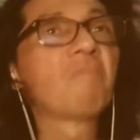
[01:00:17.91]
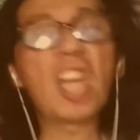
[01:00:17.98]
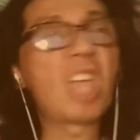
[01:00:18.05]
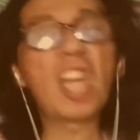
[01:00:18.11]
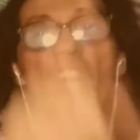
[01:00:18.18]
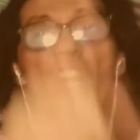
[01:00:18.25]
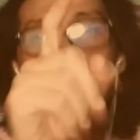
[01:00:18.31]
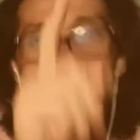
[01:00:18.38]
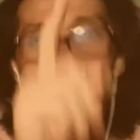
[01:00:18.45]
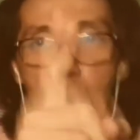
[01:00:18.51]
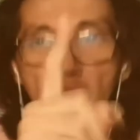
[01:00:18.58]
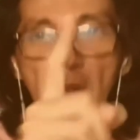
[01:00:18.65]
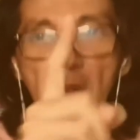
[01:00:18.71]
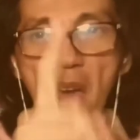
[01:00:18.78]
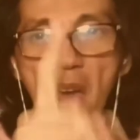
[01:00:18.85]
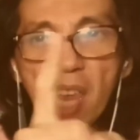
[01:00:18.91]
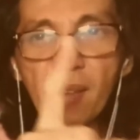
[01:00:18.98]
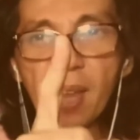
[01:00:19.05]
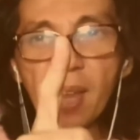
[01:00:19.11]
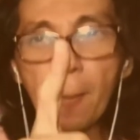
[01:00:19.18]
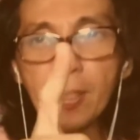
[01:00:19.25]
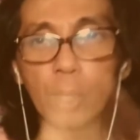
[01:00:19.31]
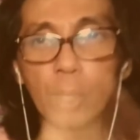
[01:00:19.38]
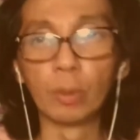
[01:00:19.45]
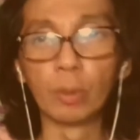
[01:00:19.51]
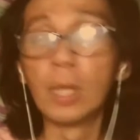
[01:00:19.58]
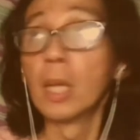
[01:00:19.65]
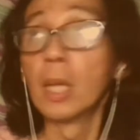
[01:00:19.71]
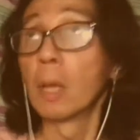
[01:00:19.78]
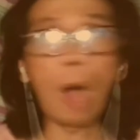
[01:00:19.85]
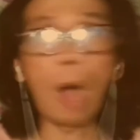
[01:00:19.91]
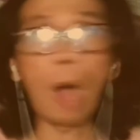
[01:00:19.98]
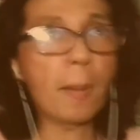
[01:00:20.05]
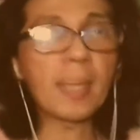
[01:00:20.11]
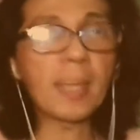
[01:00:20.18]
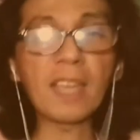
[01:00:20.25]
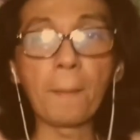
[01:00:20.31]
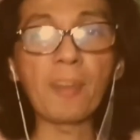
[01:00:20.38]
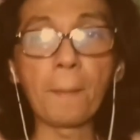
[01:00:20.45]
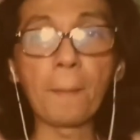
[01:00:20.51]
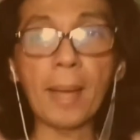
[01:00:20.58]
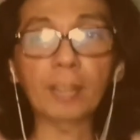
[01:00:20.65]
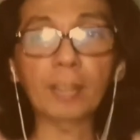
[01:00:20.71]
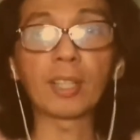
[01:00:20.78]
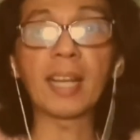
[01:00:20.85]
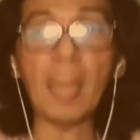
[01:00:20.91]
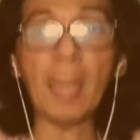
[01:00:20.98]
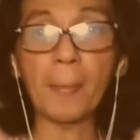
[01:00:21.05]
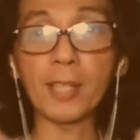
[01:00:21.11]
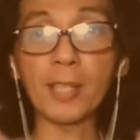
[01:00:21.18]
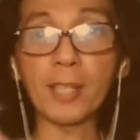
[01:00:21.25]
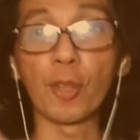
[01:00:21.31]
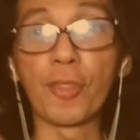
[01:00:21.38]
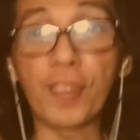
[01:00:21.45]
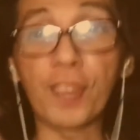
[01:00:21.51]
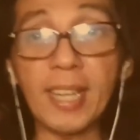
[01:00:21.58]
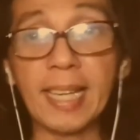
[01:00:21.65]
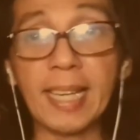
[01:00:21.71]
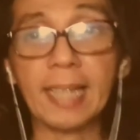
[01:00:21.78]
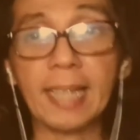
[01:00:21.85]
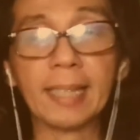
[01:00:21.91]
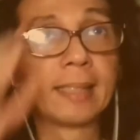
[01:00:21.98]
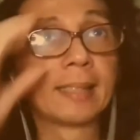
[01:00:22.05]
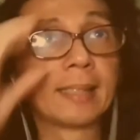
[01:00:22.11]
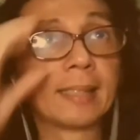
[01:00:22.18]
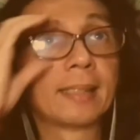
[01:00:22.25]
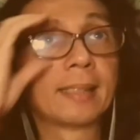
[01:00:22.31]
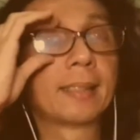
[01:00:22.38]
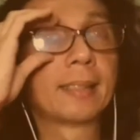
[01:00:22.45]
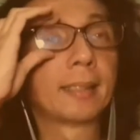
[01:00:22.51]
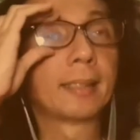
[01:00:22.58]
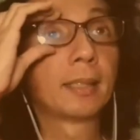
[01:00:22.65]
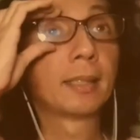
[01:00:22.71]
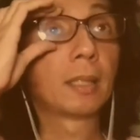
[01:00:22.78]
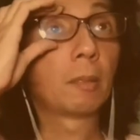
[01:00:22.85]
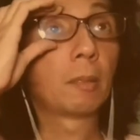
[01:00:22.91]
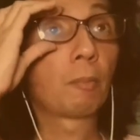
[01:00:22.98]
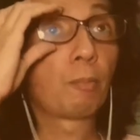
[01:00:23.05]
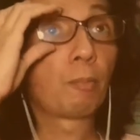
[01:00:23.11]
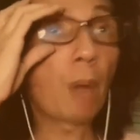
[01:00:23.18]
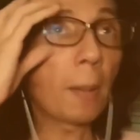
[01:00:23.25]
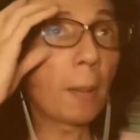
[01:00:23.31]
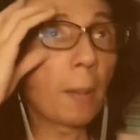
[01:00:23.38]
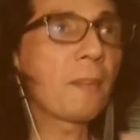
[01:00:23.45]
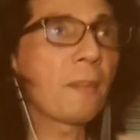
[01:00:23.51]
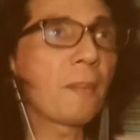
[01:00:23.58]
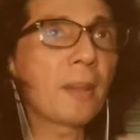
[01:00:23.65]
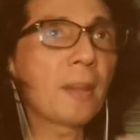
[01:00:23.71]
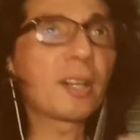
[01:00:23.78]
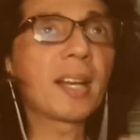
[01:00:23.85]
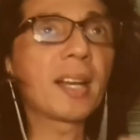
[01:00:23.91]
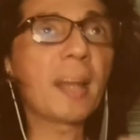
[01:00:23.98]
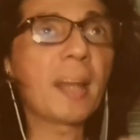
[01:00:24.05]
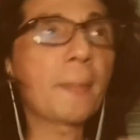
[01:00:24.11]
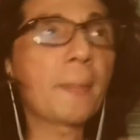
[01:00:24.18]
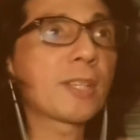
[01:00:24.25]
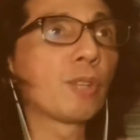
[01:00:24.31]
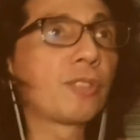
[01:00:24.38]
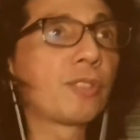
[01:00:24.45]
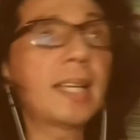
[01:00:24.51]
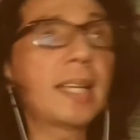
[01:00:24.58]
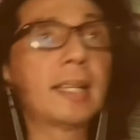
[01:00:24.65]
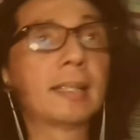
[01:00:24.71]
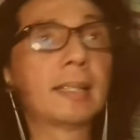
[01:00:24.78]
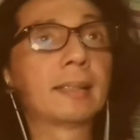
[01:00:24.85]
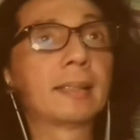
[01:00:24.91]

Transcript: it is one hell of an episode. Probably even better than episode 3. Probably even better than episode 3.